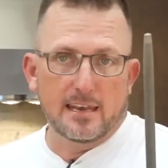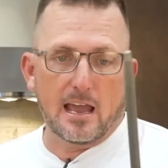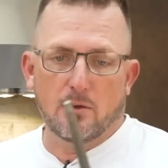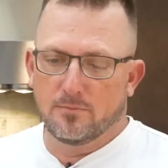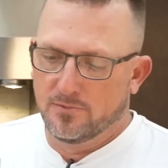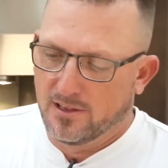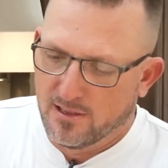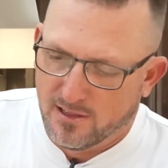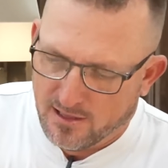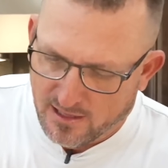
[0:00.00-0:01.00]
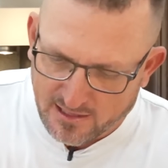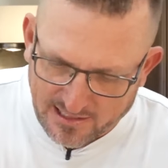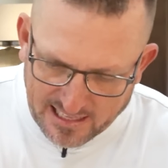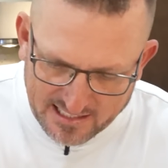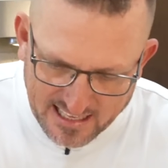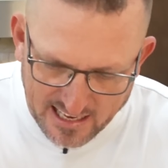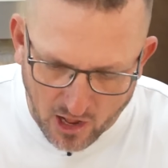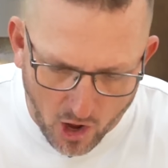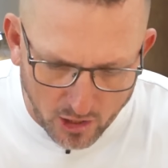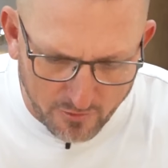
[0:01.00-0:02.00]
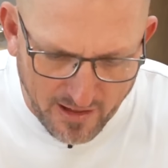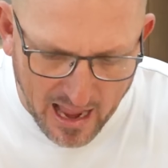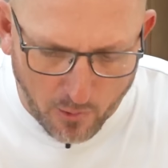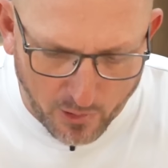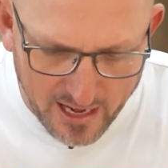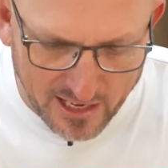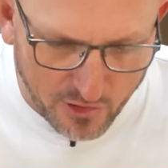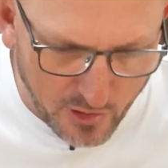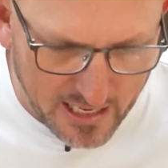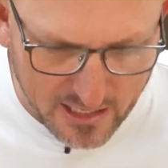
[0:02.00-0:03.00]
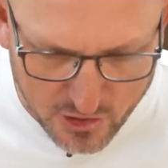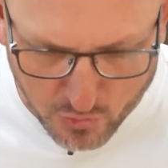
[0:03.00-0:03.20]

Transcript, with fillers: Now, let's get all of our ingredients